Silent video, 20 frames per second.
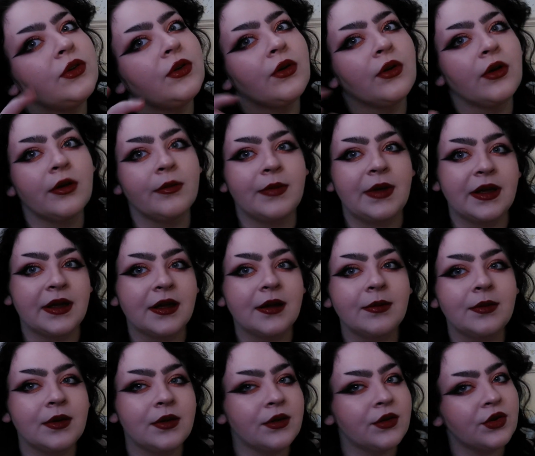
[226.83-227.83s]
girl
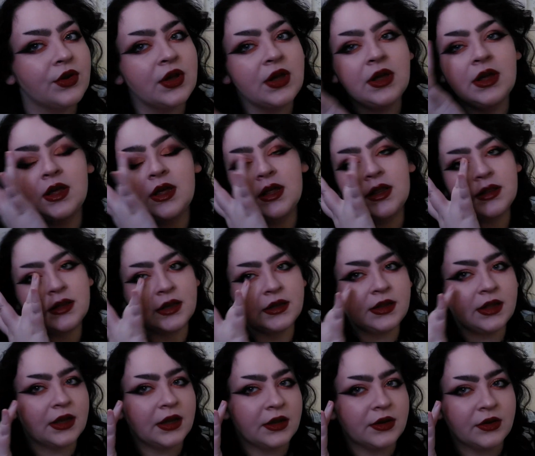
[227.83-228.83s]
makeup look that
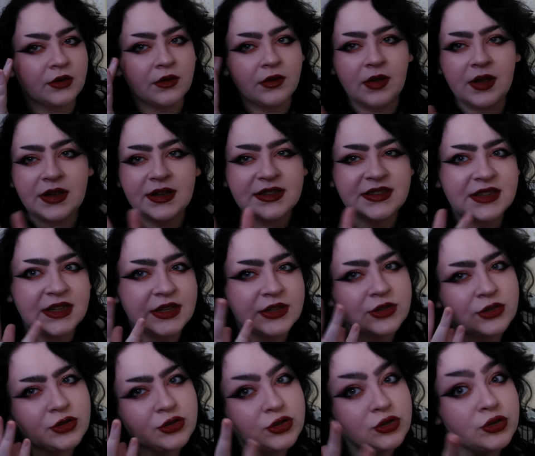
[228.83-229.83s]
the under eye is like
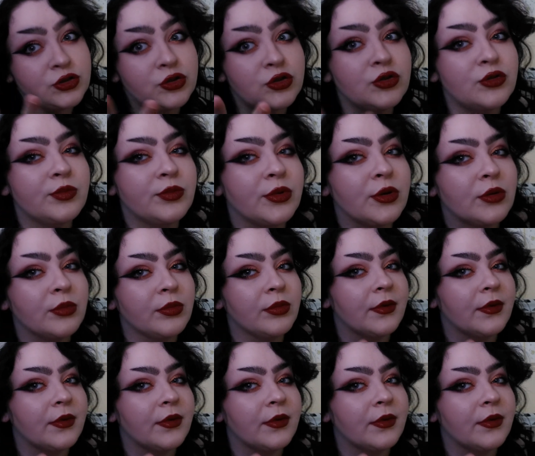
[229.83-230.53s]
super